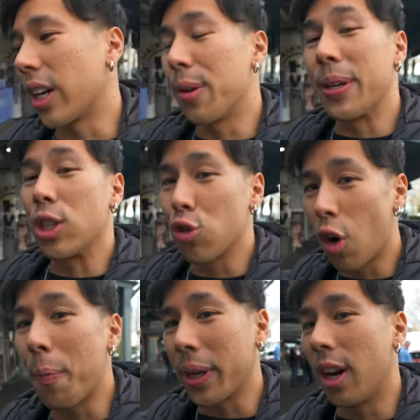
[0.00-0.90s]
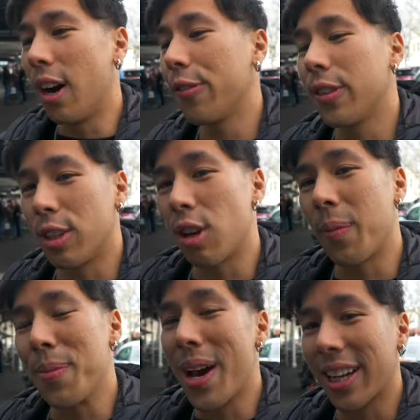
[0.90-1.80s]
gonna be dropping off the
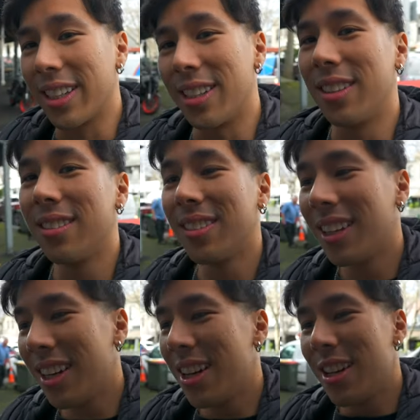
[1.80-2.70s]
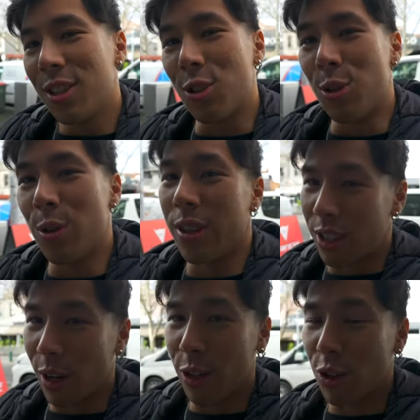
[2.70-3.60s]
Tommi Makinen to the
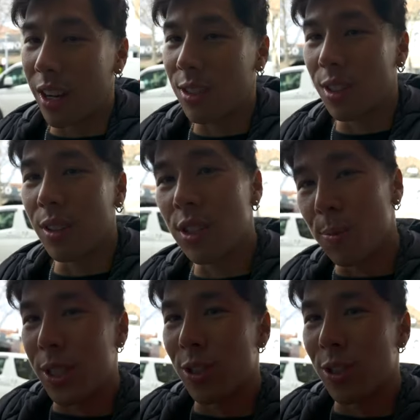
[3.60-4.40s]
tow truck, so speak